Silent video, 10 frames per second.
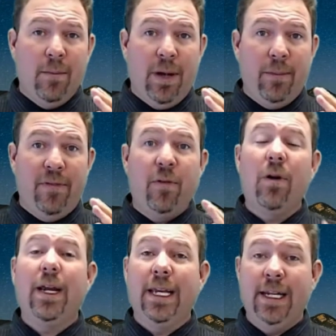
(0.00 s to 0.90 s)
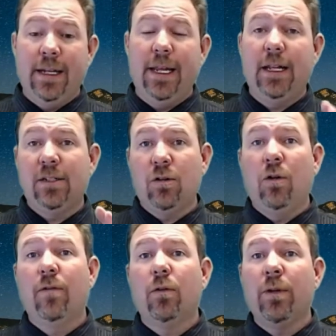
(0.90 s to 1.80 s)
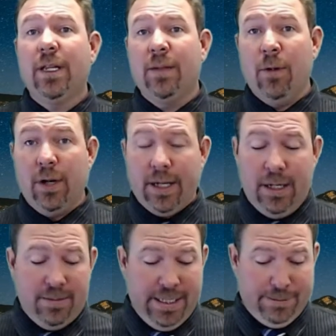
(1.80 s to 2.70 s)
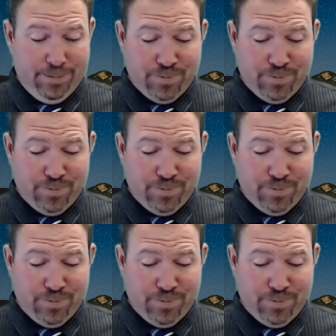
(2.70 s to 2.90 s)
But before I get into that, let's go over the weekly market update.